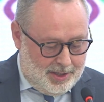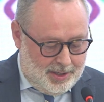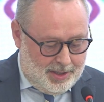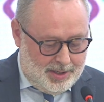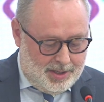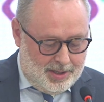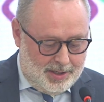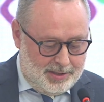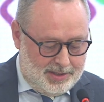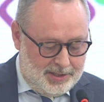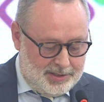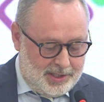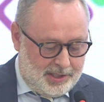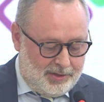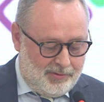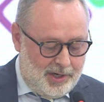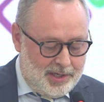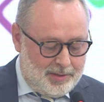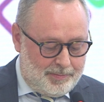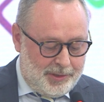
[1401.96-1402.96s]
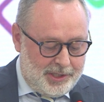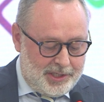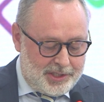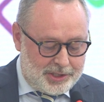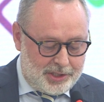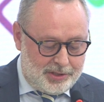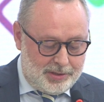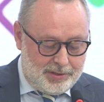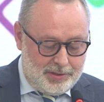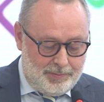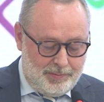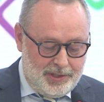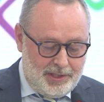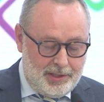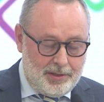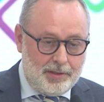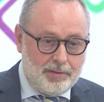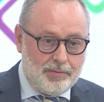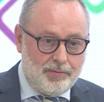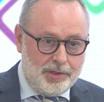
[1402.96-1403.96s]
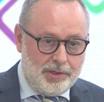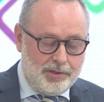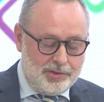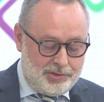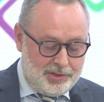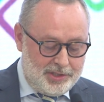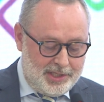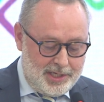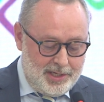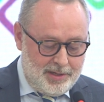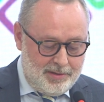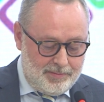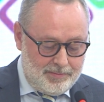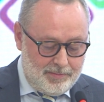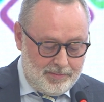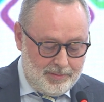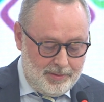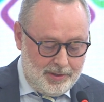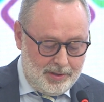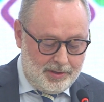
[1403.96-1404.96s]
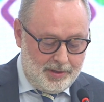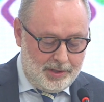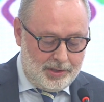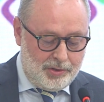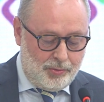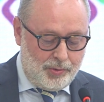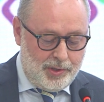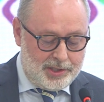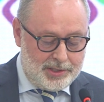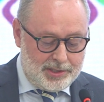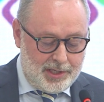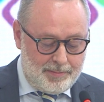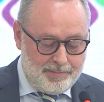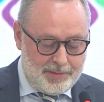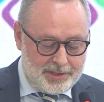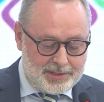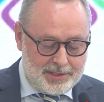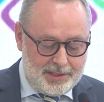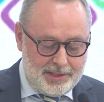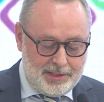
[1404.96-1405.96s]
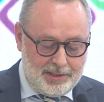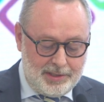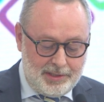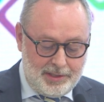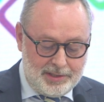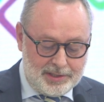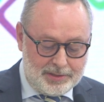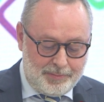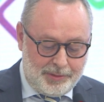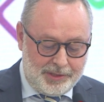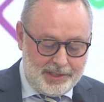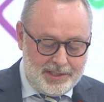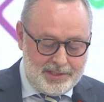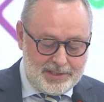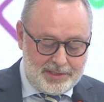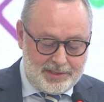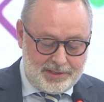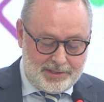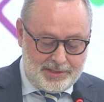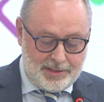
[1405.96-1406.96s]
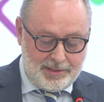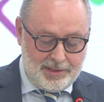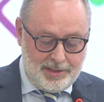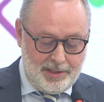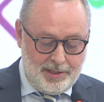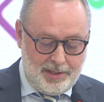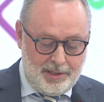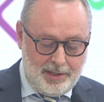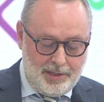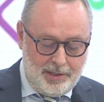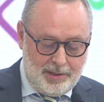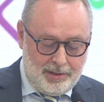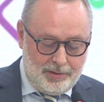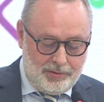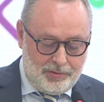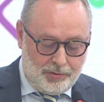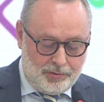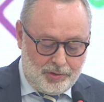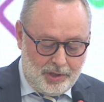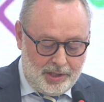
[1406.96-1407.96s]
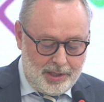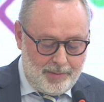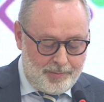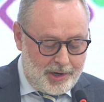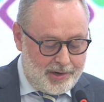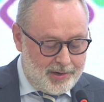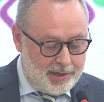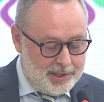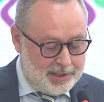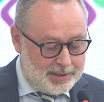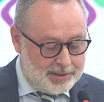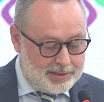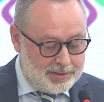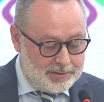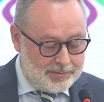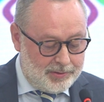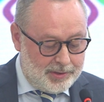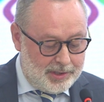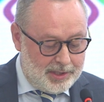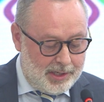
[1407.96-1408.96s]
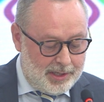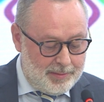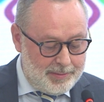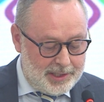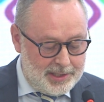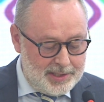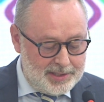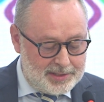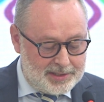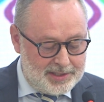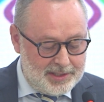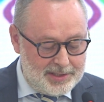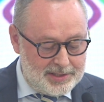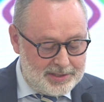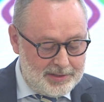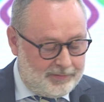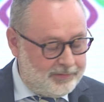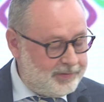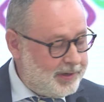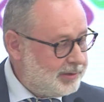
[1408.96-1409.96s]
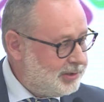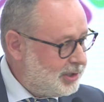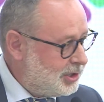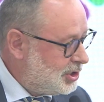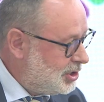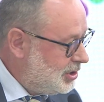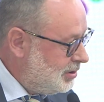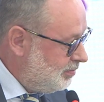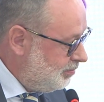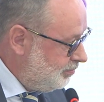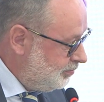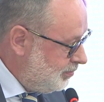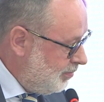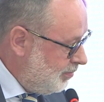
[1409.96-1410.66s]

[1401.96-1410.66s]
it is a great pleasure to be with you today. The Norwegian Embassy is pleased to collaborate with the Lebanese Citizen Foundation